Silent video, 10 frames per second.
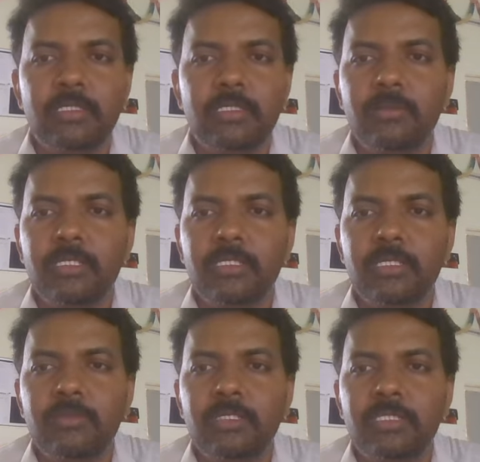
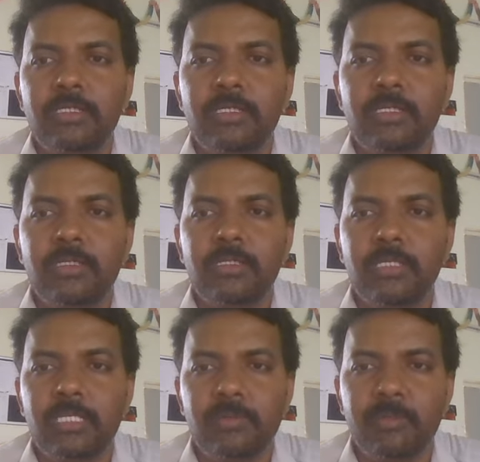simulation of this
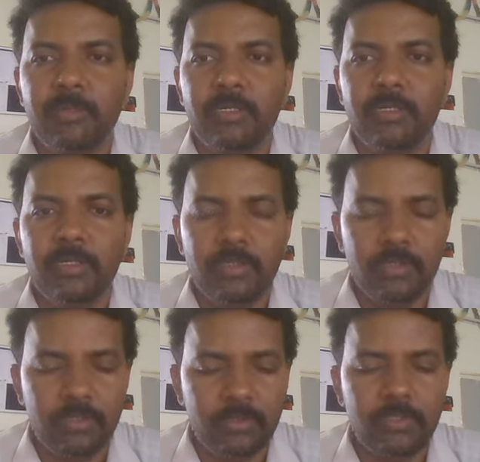experiment?
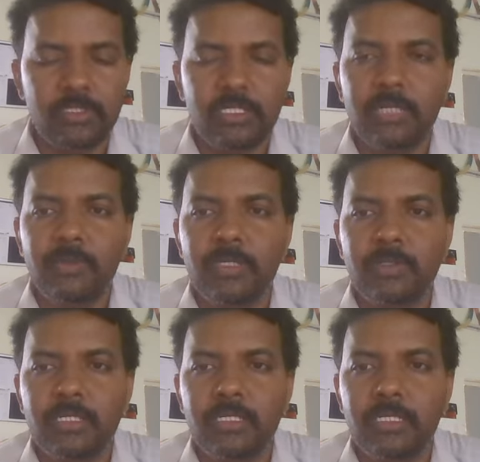So initially, we need
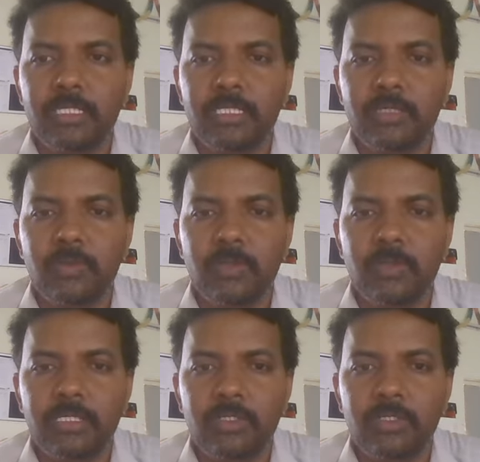to set the DC
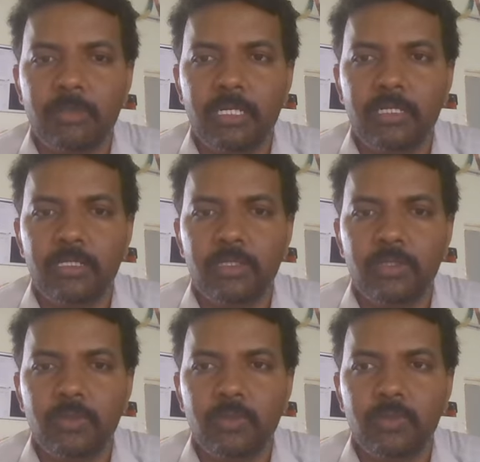voltage is
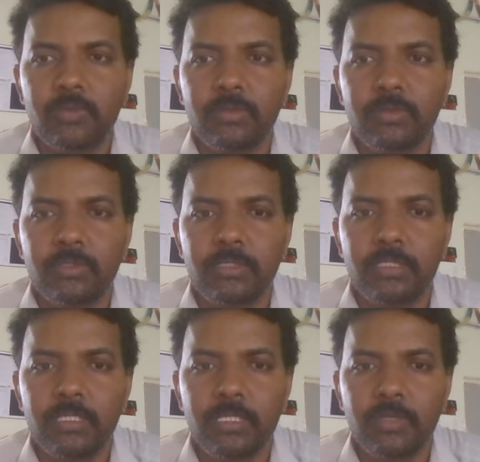0.2.
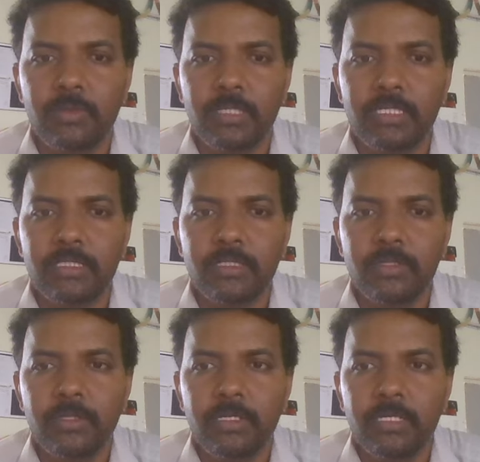See now it is
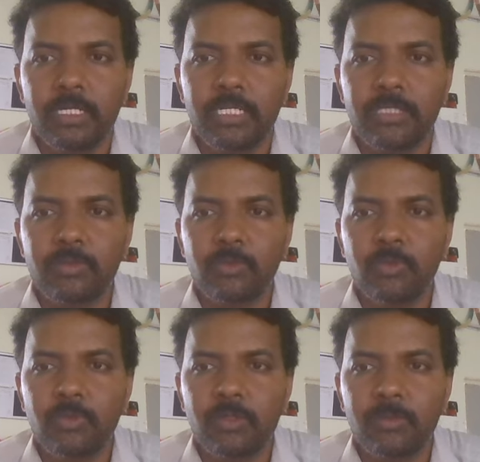
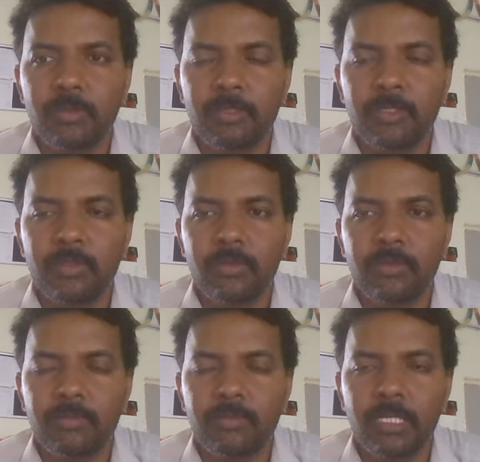movable now
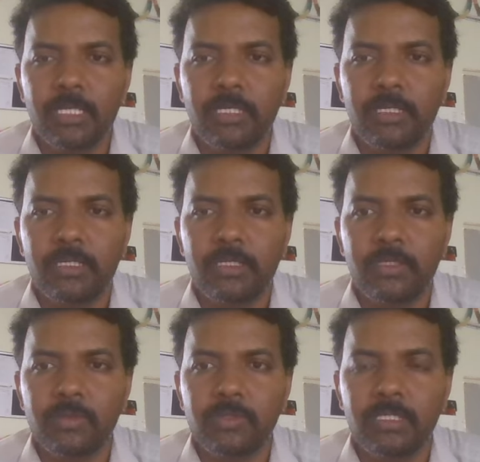by
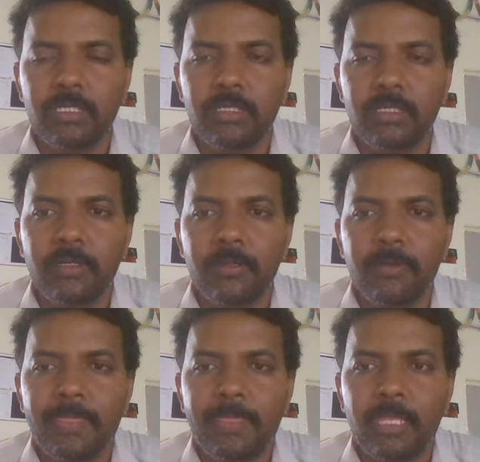using the
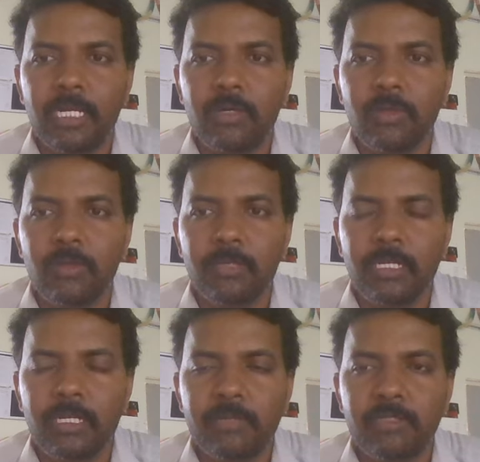control
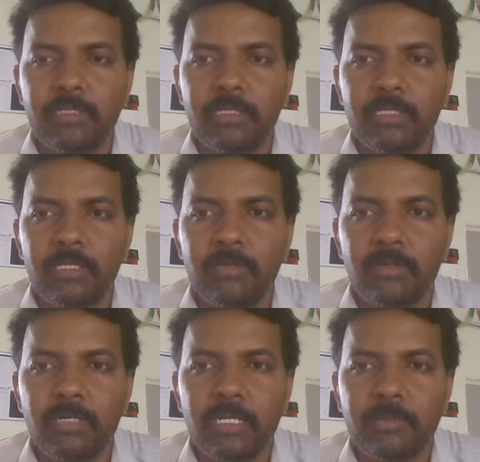button option in
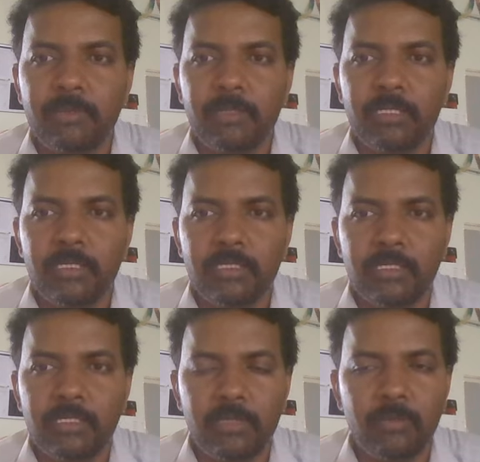your laptop or the
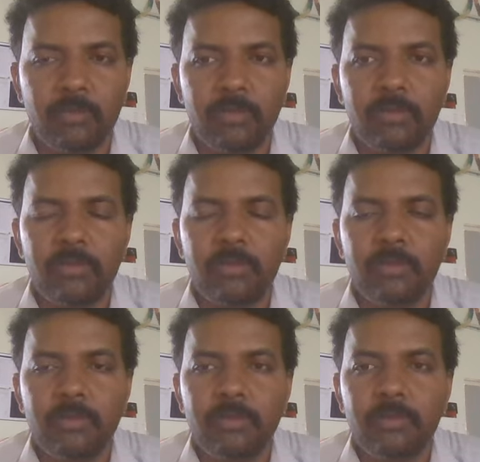keyboard.
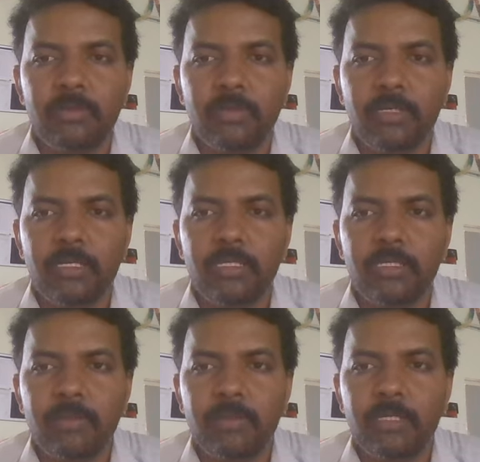Okay,
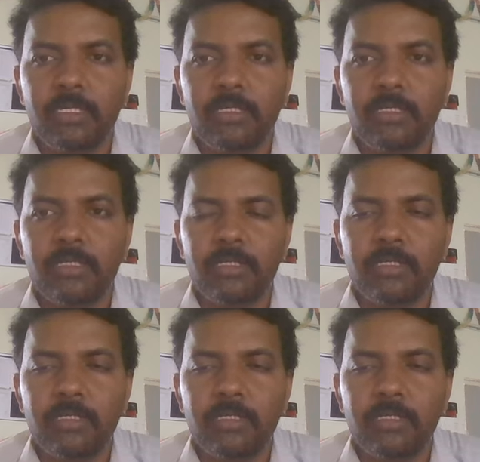you can